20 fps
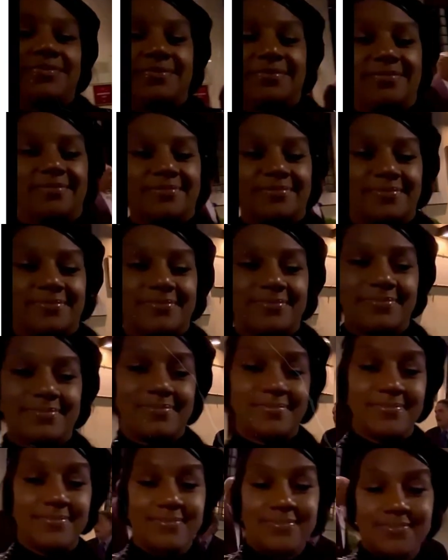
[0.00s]
is an angel."
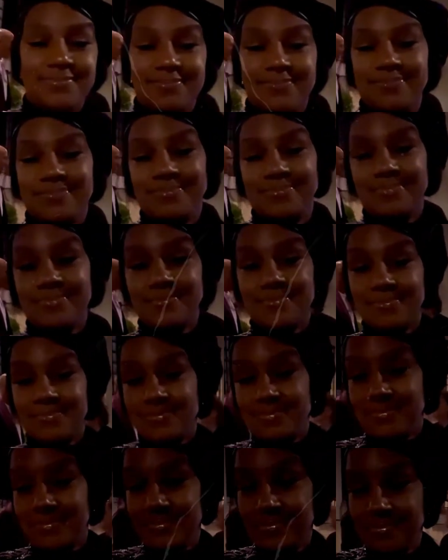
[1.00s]

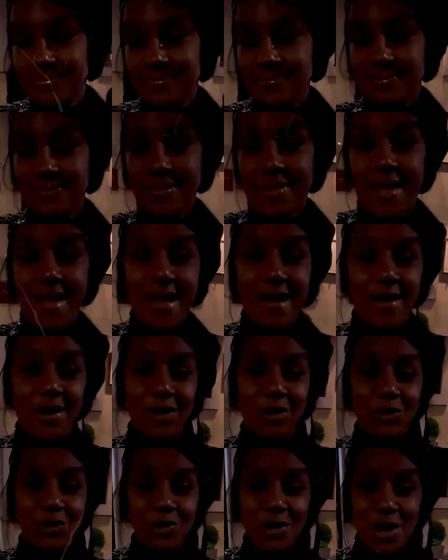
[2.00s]
Just that remark
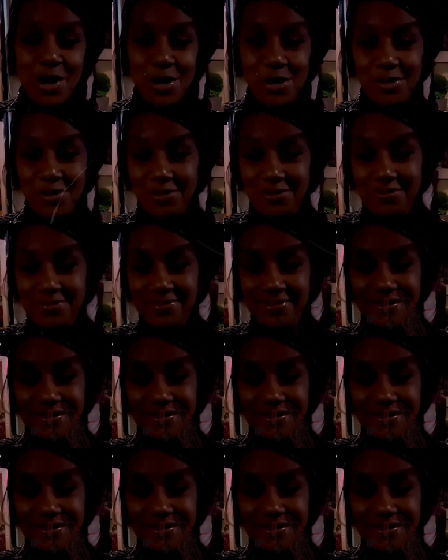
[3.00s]
fanned the flames,